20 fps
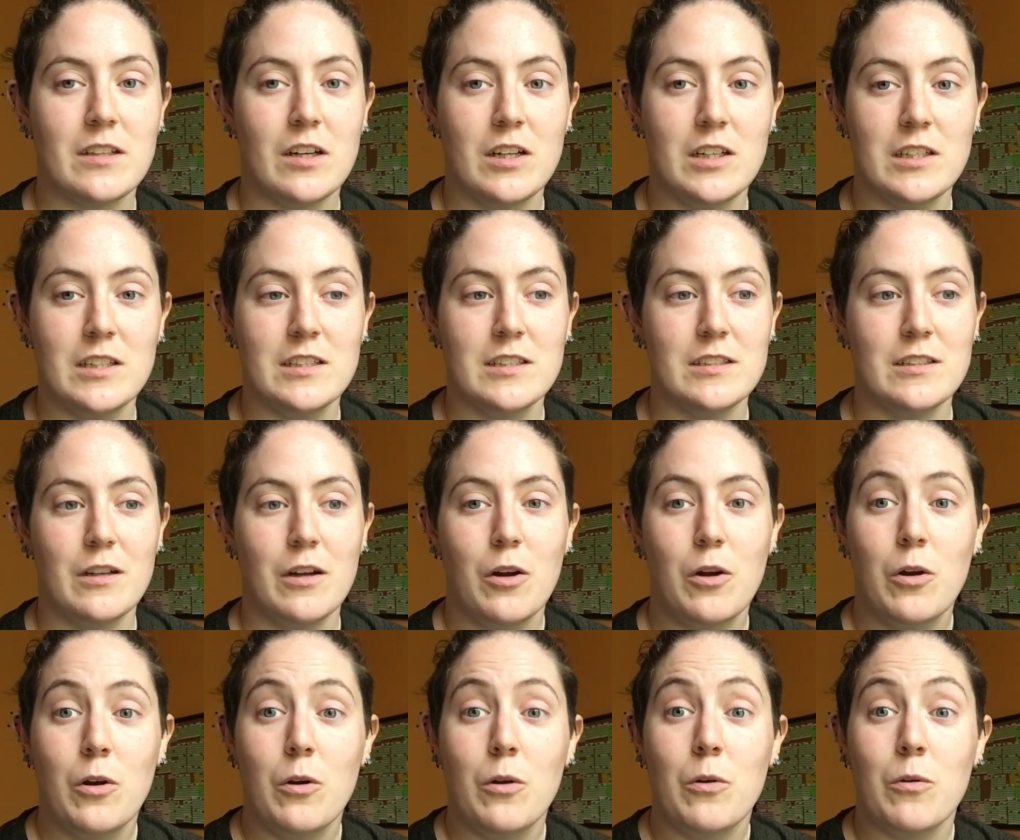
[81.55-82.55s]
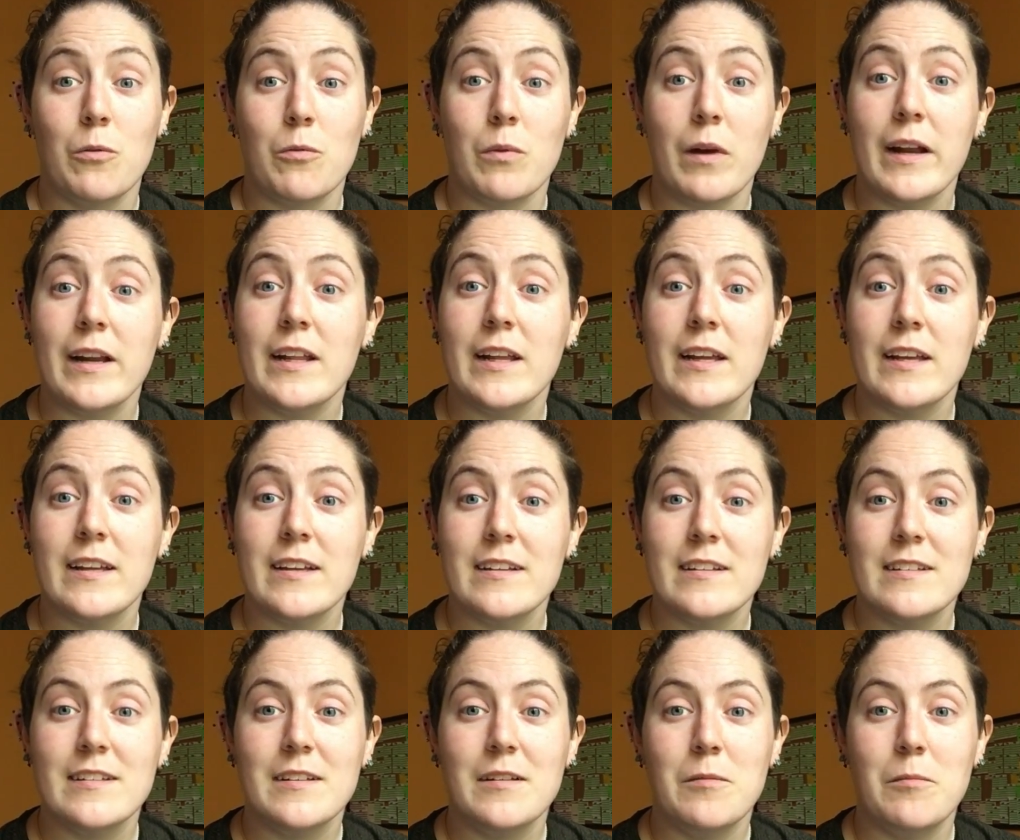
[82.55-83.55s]
on writing
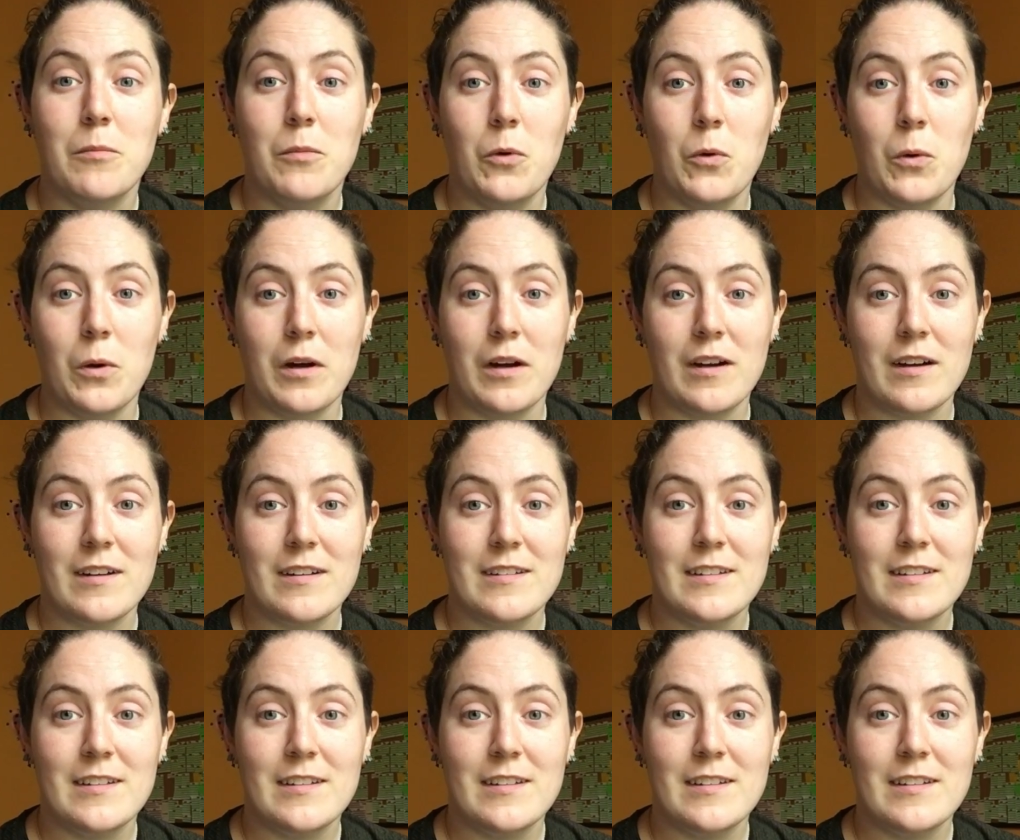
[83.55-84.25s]
more.